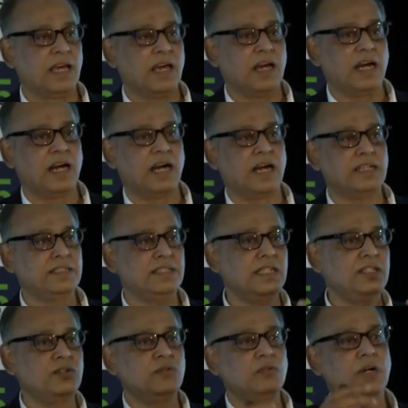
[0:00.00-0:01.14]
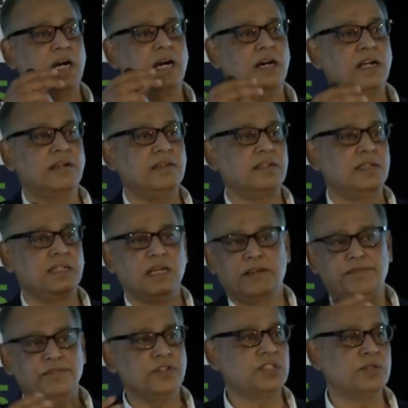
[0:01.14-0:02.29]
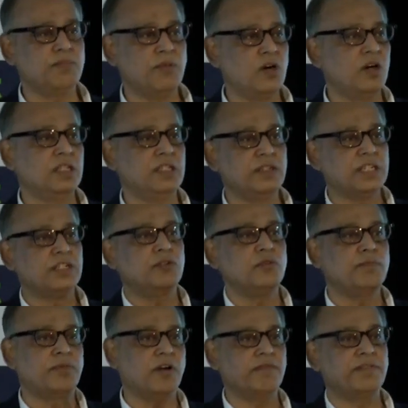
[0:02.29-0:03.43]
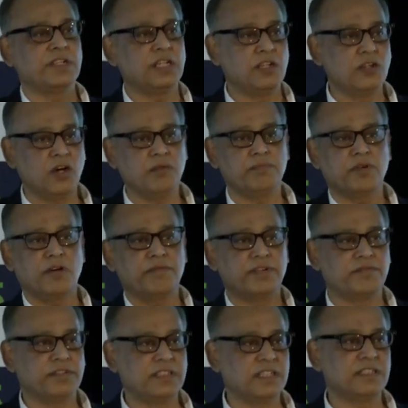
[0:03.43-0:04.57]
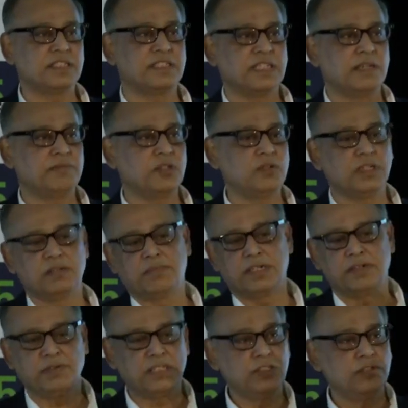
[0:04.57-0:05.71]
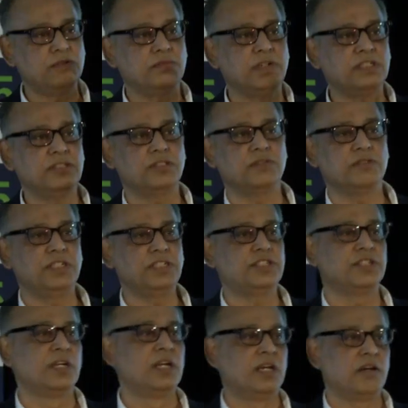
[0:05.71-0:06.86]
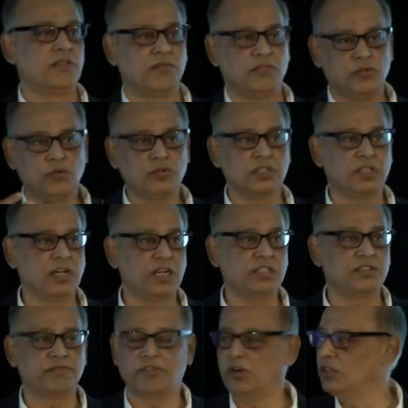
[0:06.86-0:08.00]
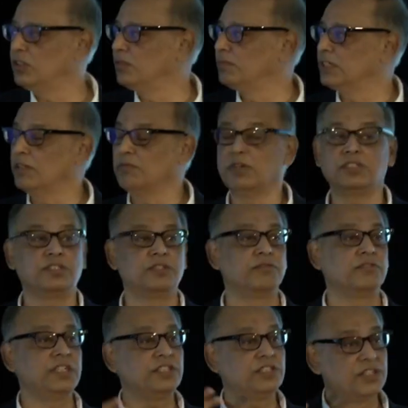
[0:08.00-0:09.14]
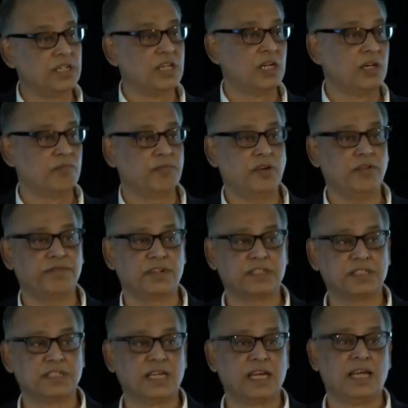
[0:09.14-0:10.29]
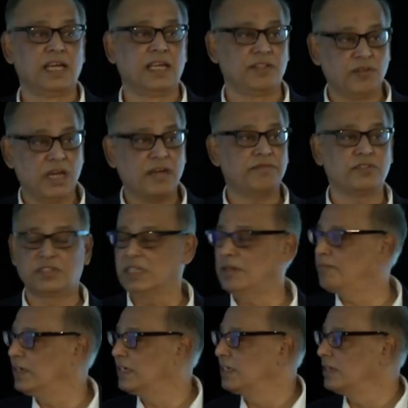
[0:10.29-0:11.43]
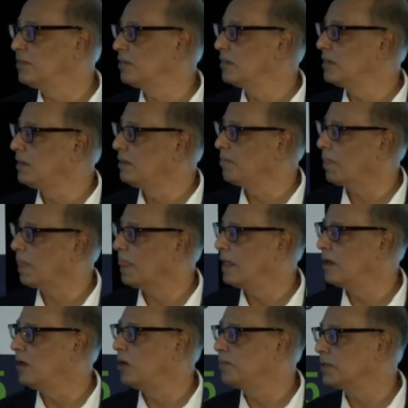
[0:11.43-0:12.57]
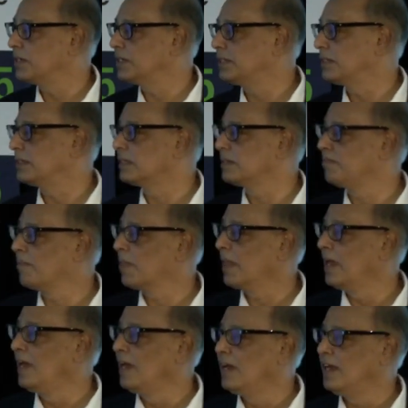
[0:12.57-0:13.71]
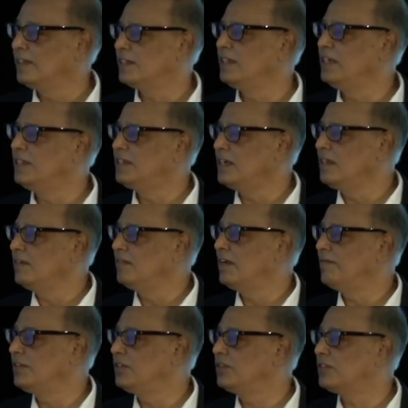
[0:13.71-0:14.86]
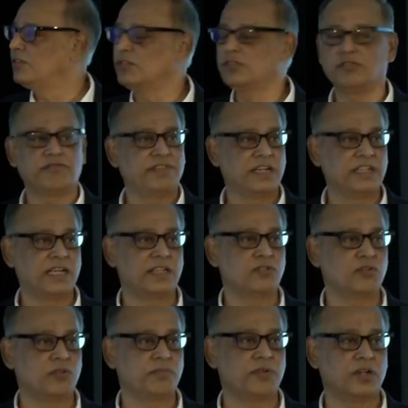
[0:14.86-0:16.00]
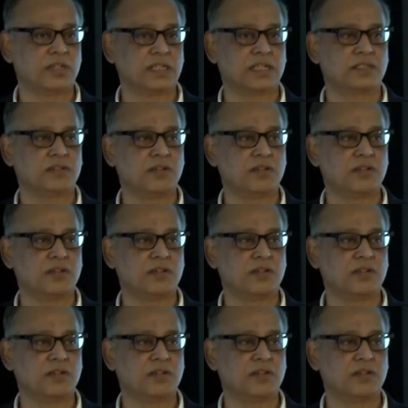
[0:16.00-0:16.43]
Until you are, if you're small, you can do profit and non-profit within the same unit. But once you reach those large volumes and once you reach profits, you have to separate your operations. It's an internal revenue source to finance own projects.